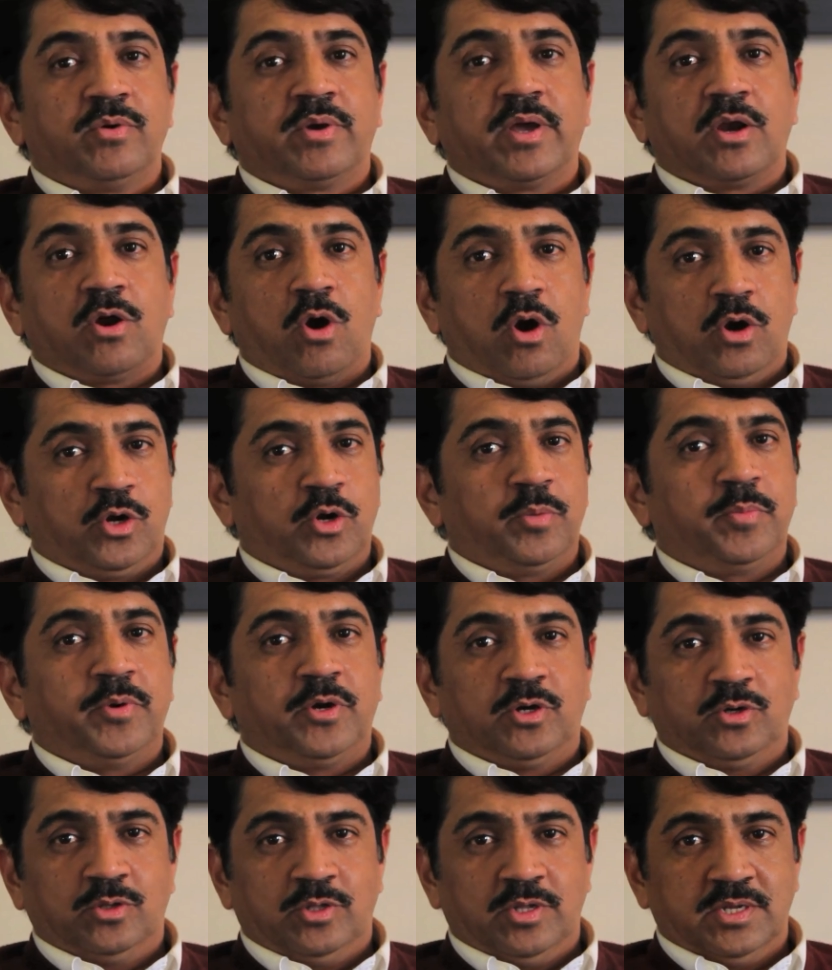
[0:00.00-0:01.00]
you can
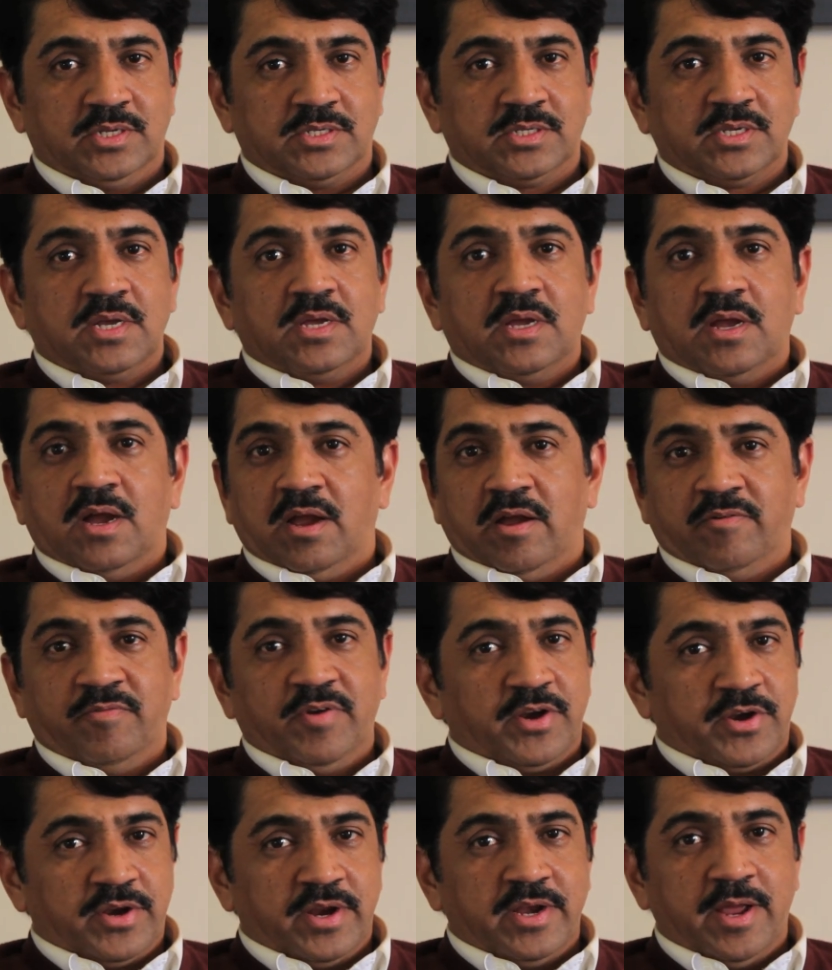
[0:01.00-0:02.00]
contribute to this, I
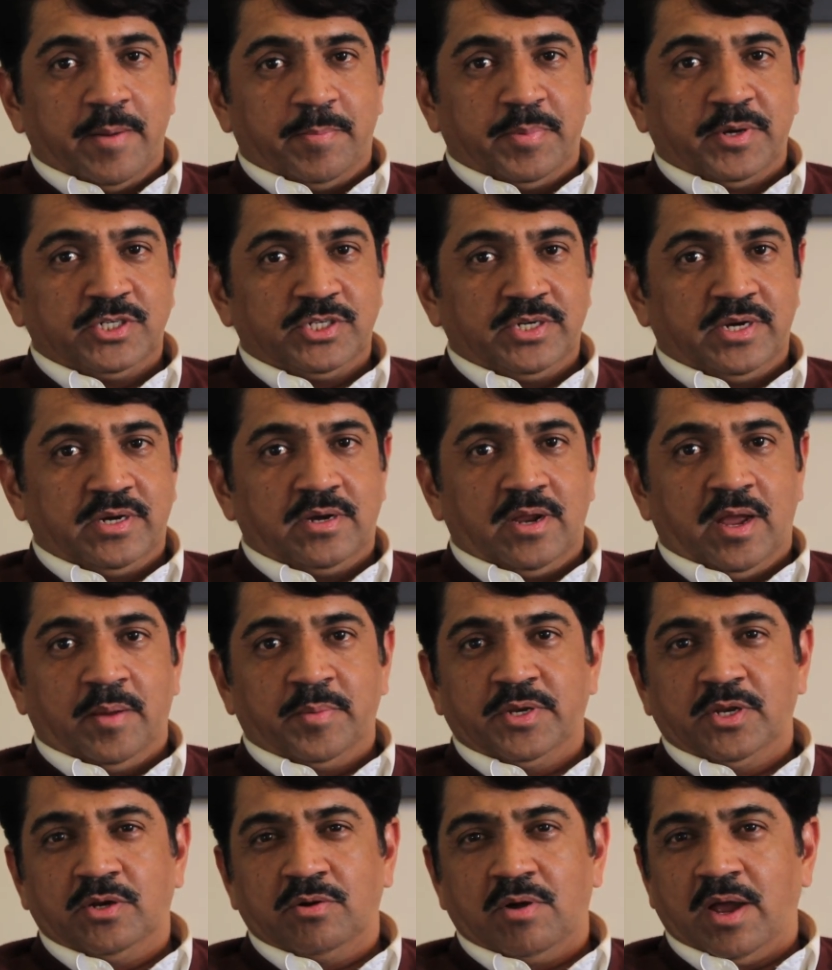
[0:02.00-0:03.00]
will really appreciate. I
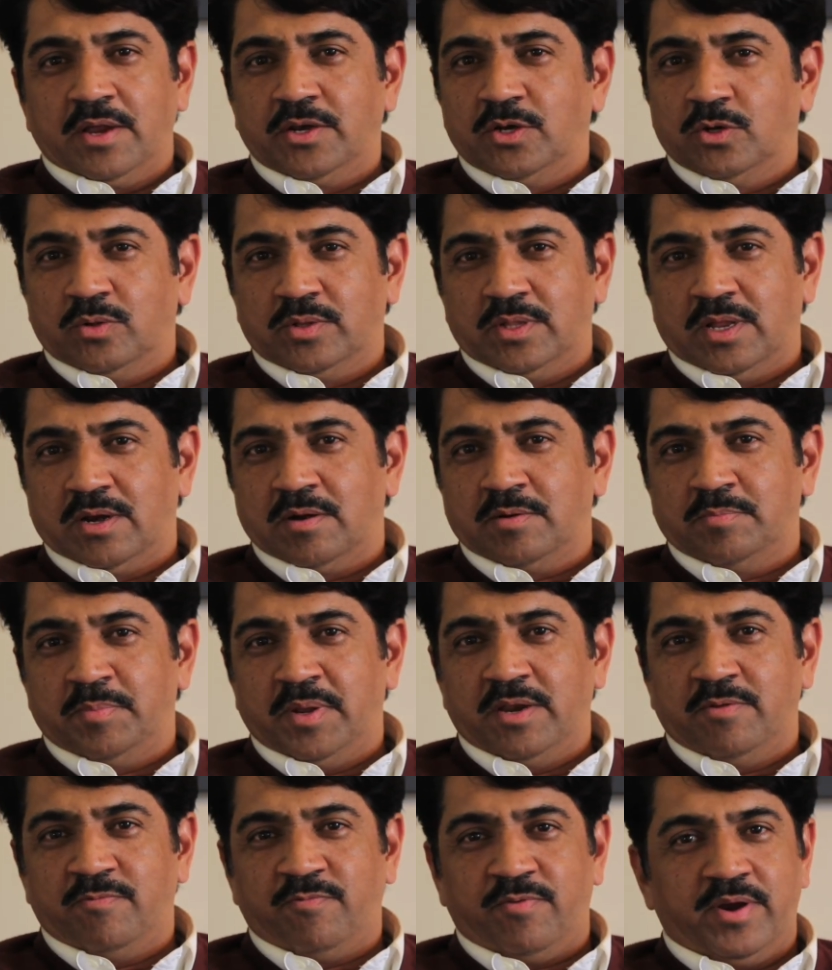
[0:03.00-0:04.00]
mean, you know, I know there are
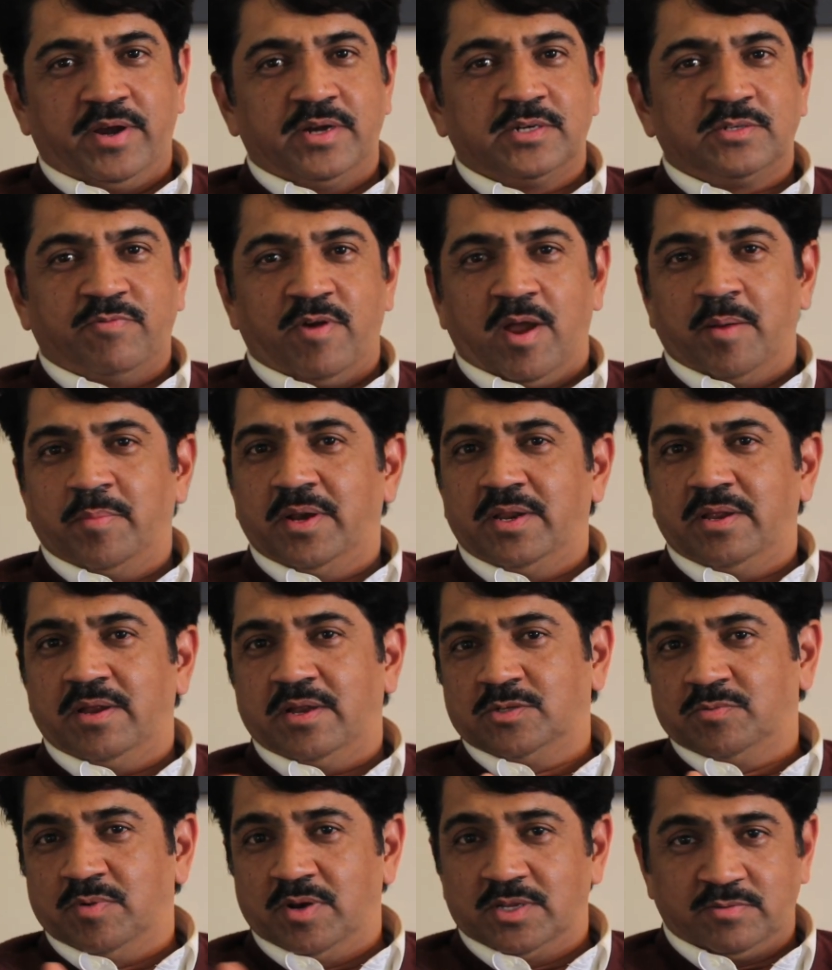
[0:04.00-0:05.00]
many friends, family
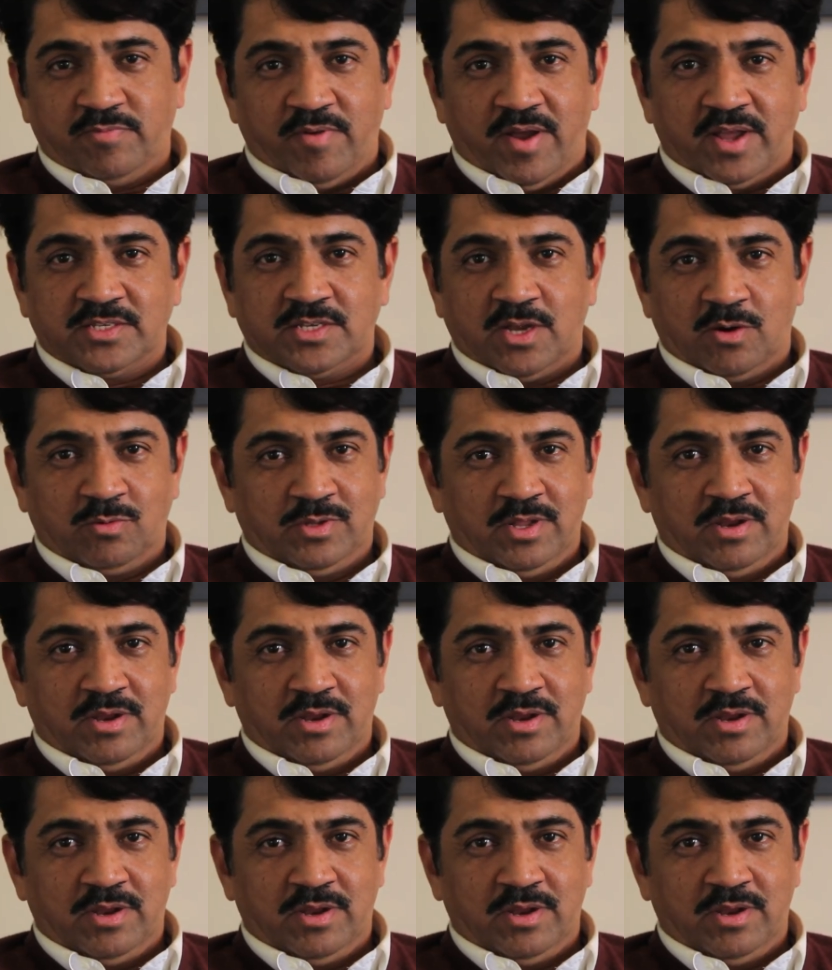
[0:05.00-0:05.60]
as well as fans out